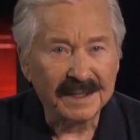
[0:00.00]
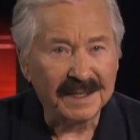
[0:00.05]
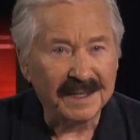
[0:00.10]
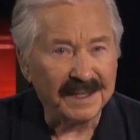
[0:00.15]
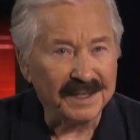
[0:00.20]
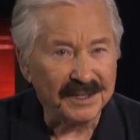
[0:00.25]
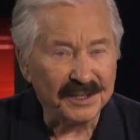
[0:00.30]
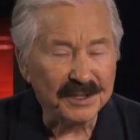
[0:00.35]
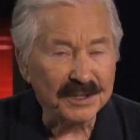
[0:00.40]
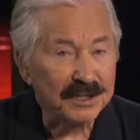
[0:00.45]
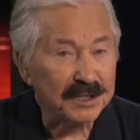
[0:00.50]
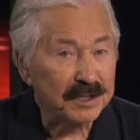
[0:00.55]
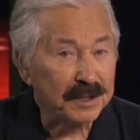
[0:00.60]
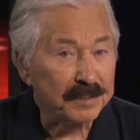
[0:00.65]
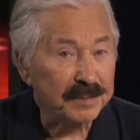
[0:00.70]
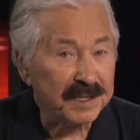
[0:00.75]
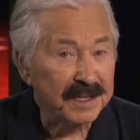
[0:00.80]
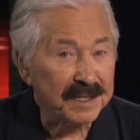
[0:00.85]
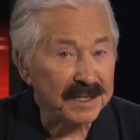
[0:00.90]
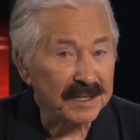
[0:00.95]
It used to
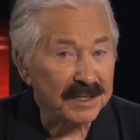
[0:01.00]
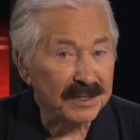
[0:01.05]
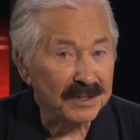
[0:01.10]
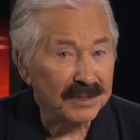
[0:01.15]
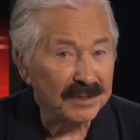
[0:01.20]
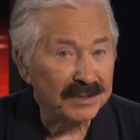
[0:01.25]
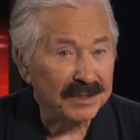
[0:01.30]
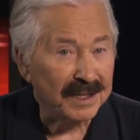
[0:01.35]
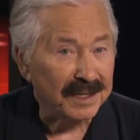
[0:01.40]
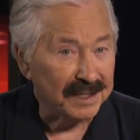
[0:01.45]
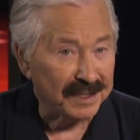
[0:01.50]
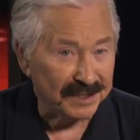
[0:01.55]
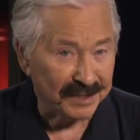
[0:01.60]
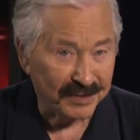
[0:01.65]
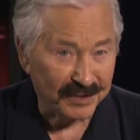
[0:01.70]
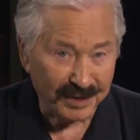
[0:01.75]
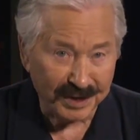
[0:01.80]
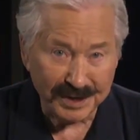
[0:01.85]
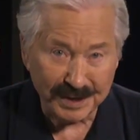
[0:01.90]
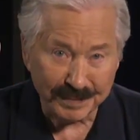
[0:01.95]
be known as
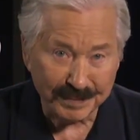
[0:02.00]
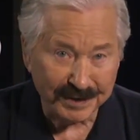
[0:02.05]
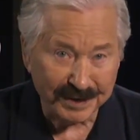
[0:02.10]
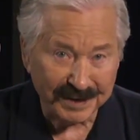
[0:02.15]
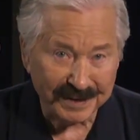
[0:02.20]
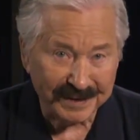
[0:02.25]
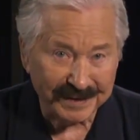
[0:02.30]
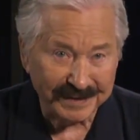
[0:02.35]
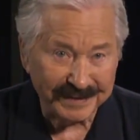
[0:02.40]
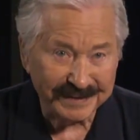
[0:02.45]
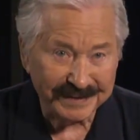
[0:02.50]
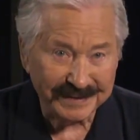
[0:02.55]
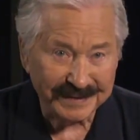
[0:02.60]
Great Britain.